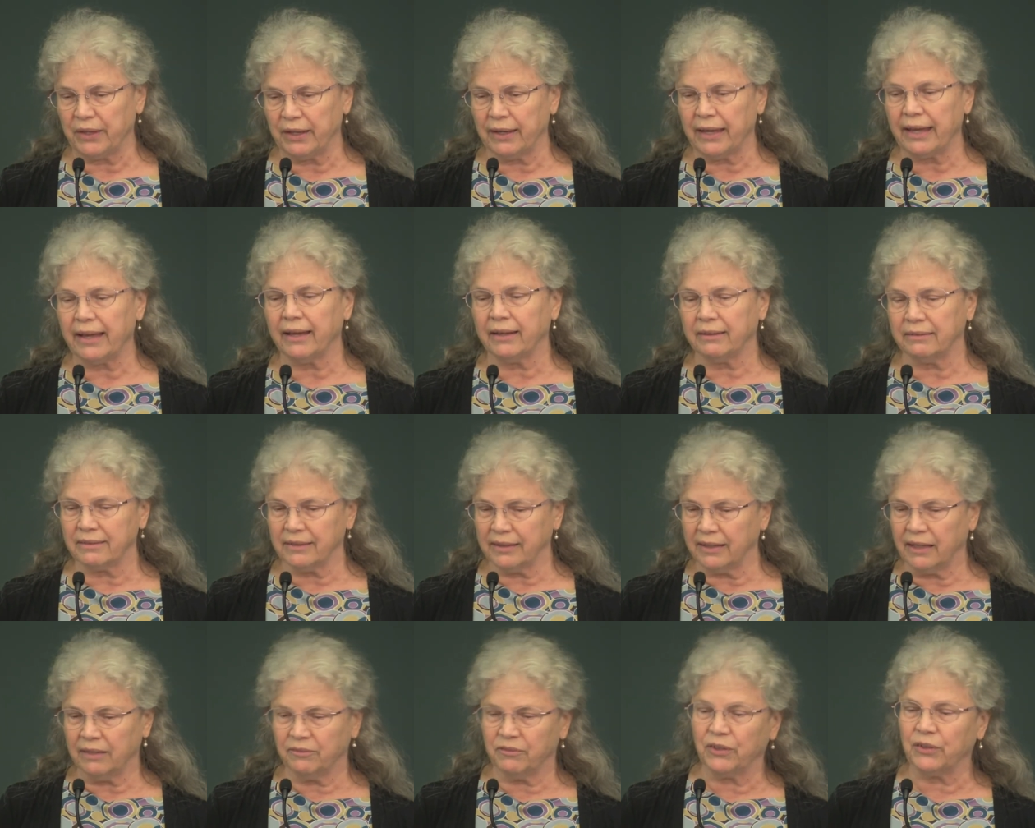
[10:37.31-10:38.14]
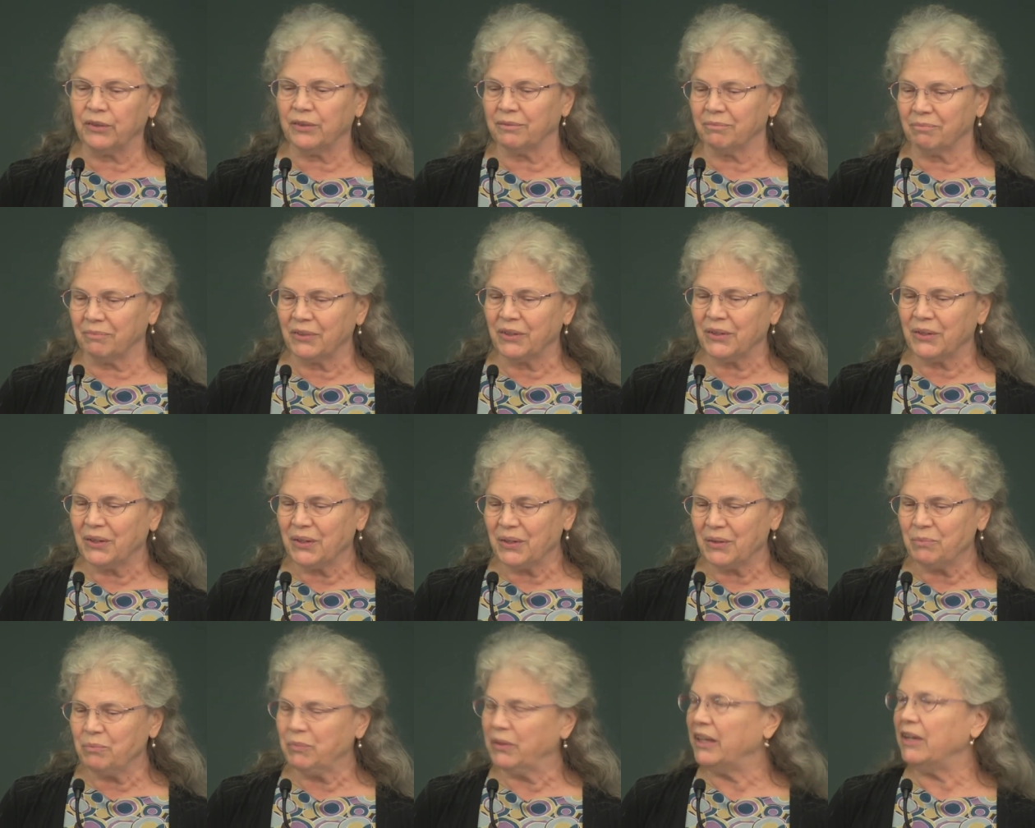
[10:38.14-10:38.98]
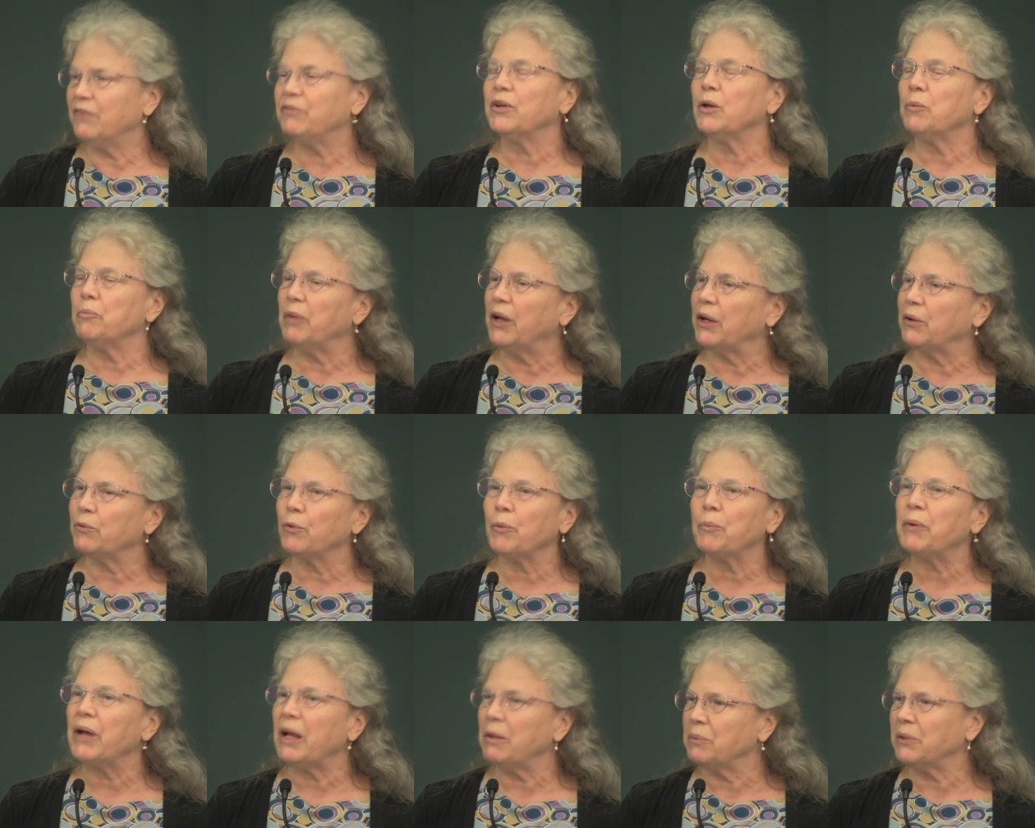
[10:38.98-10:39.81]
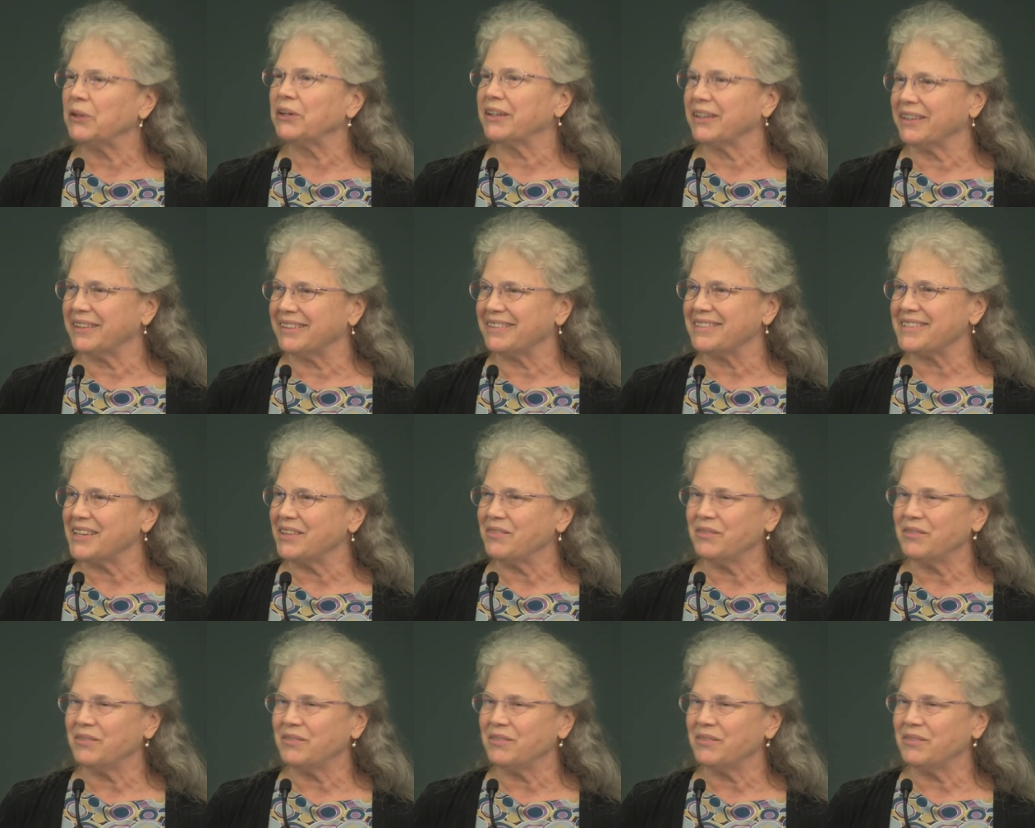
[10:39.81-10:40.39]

They had even even among Republicans,